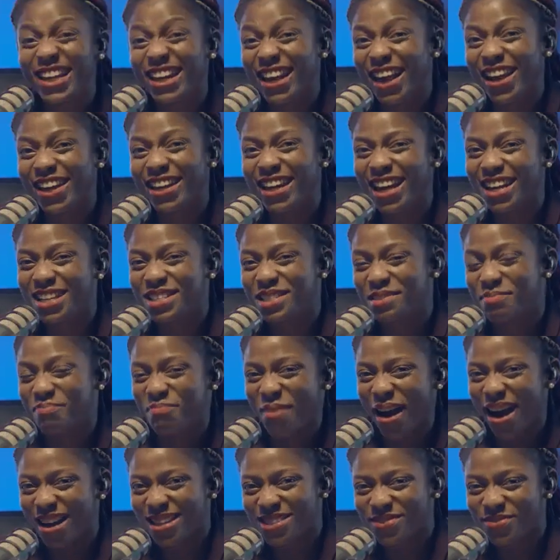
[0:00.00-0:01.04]
I can hear his
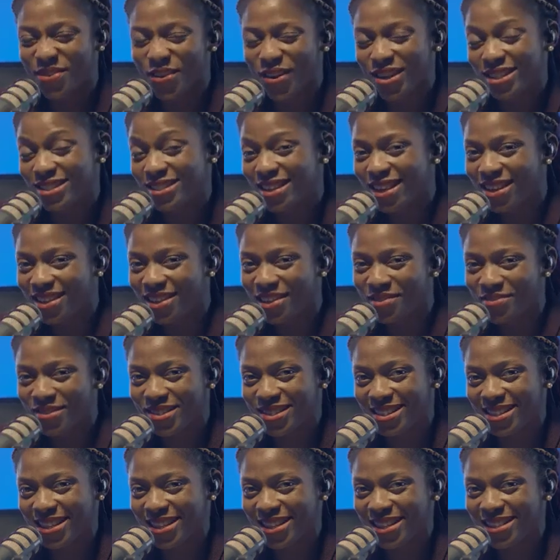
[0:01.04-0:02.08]
bass voice. Thank you,
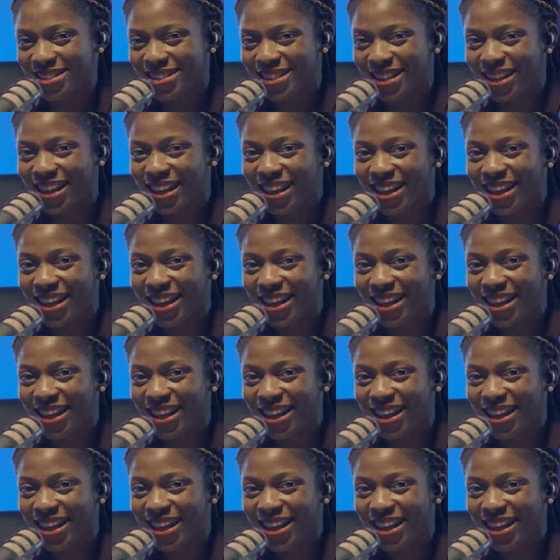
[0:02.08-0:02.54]
Mr. EJ.